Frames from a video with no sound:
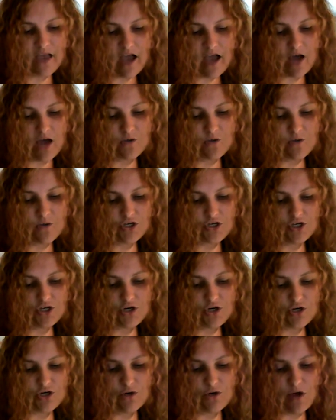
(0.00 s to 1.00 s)
I wish she
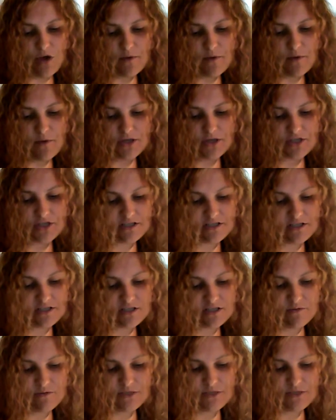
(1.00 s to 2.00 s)
knew how much I
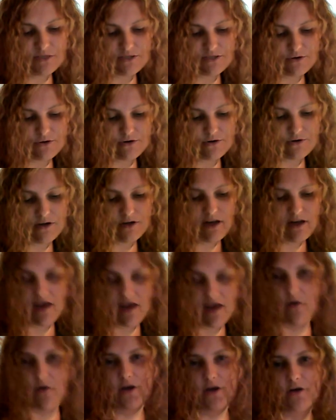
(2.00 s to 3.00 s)
still miss her and
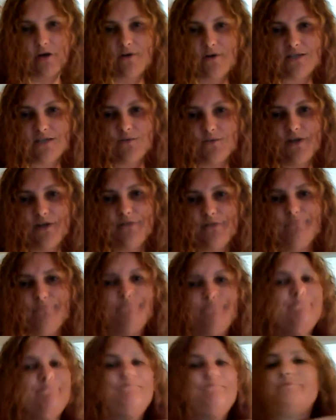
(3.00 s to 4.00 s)
how I always
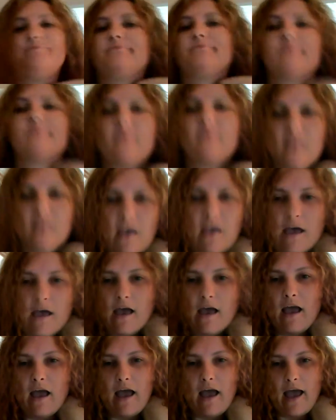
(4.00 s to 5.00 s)
will.
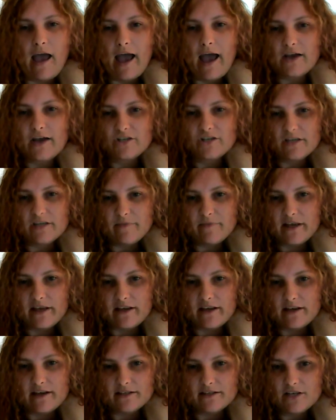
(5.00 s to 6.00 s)
Actually, my
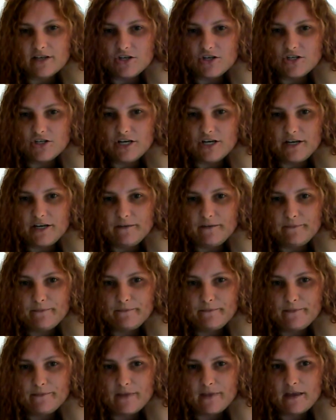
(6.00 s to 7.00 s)
cat Sunshine
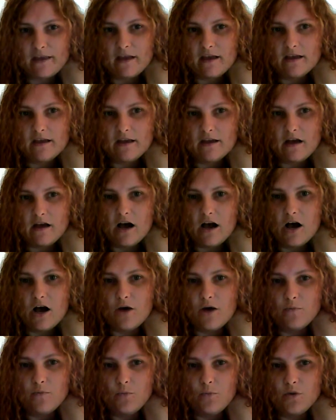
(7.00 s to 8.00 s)

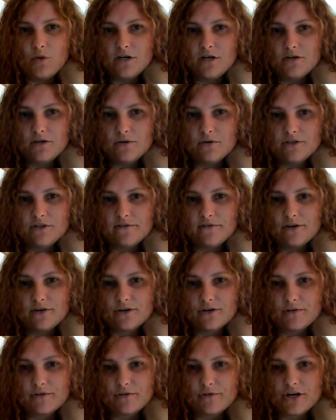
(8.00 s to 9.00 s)
went into a severe
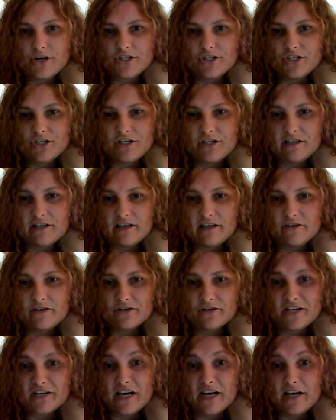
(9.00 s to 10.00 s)
depression and
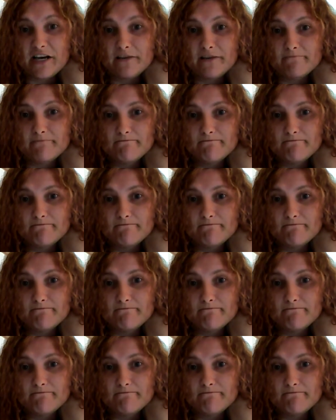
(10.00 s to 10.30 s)
later died.